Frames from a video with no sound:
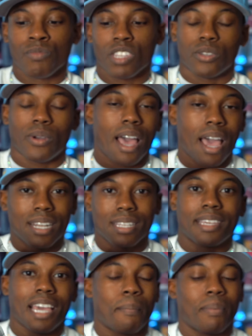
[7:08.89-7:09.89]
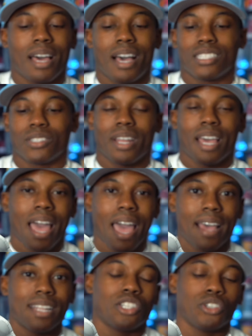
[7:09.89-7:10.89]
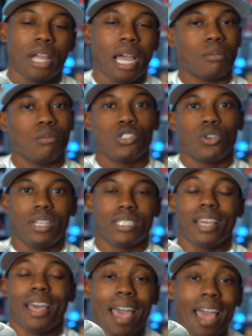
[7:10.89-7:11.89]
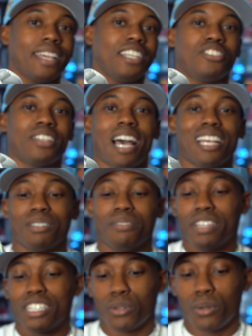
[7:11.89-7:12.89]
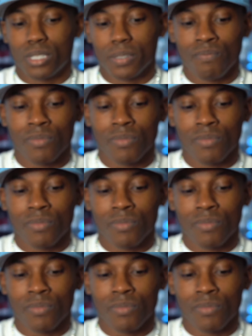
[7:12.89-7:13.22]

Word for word: So I had to capitalize on it, had to grab them joints, had to hit you guys the visuals.